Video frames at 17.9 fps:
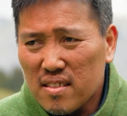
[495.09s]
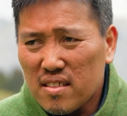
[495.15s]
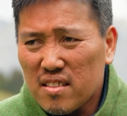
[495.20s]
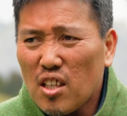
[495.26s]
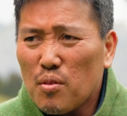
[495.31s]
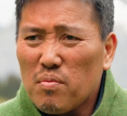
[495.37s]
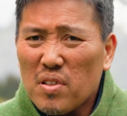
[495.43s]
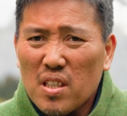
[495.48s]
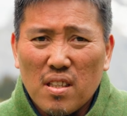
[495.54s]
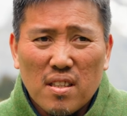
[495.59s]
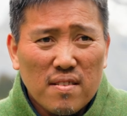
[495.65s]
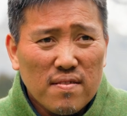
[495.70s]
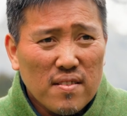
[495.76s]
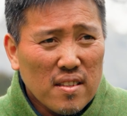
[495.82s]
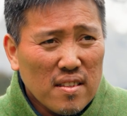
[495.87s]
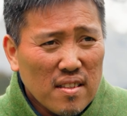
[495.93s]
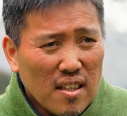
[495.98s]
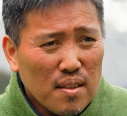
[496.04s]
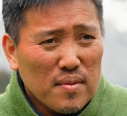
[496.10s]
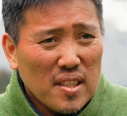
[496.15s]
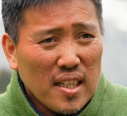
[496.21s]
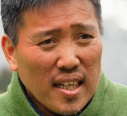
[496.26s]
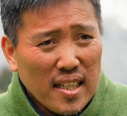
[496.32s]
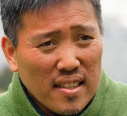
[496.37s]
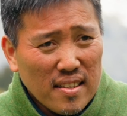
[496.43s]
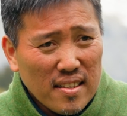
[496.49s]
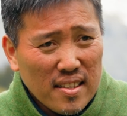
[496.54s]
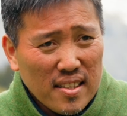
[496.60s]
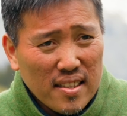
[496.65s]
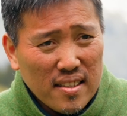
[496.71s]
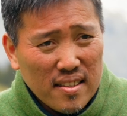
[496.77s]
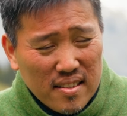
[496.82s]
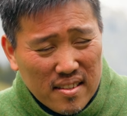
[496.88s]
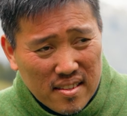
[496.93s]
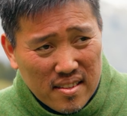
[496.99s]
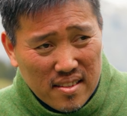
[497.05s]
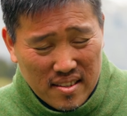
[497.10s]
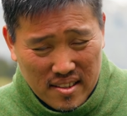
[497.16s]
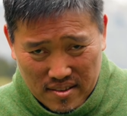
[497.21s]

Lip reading: Don't believe it. I'm an atheist,